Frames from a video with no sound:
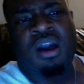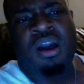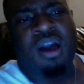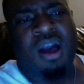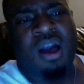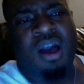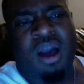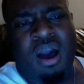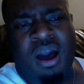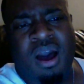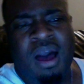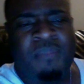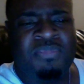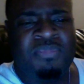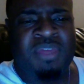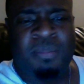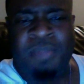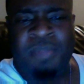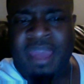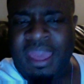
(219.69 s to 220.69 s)
Um,
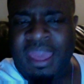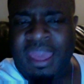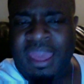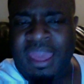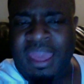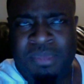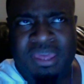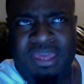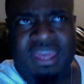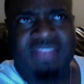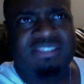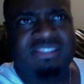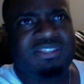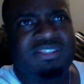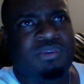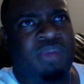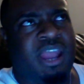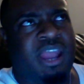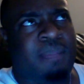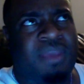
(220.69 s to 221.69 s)
the Bambi and
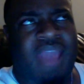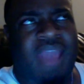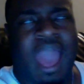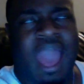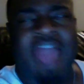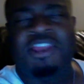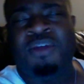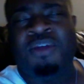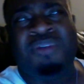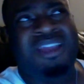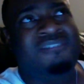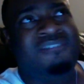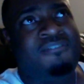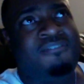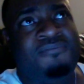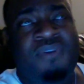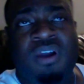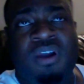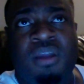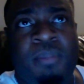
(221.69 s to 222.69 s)
Scrappy. I don't give a
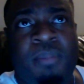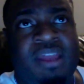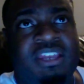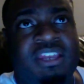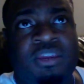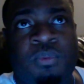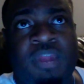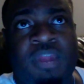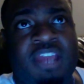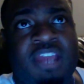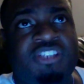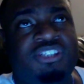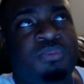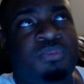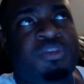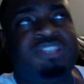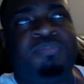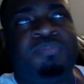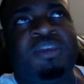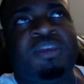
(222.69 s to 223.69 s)
fuck about their relationship.
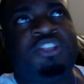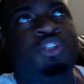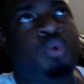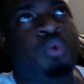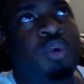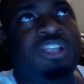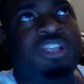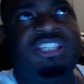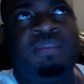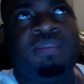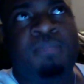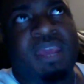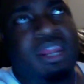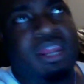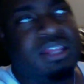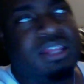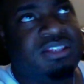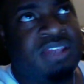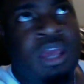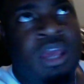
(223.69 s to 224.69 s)
We spent 20
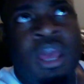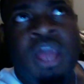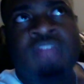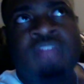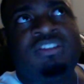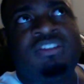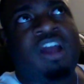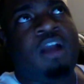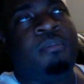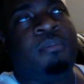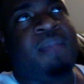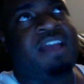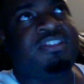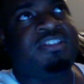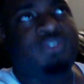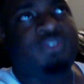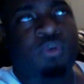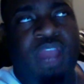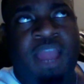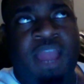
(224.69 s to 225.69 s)
minutes talking about
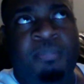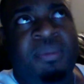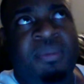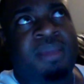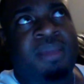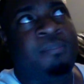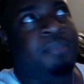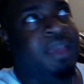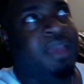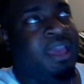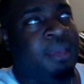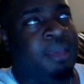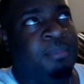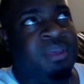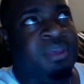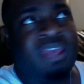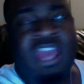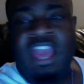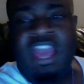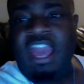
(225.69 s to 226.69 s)
Scrappy and
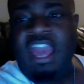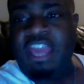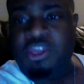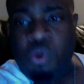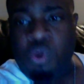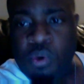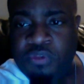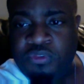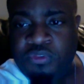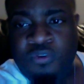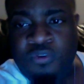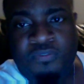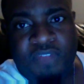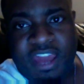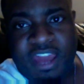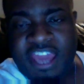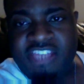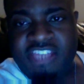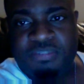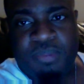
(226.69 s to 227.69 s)
Bambi and going through
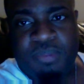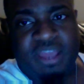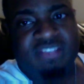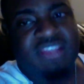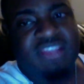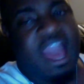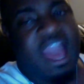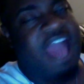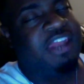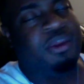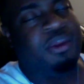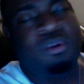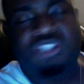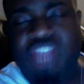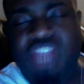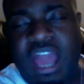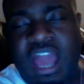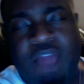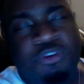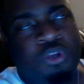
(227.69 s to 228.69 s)
flashbacks. I know what
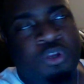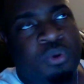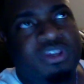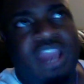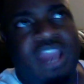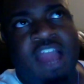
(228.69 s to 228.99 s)
y'all doing.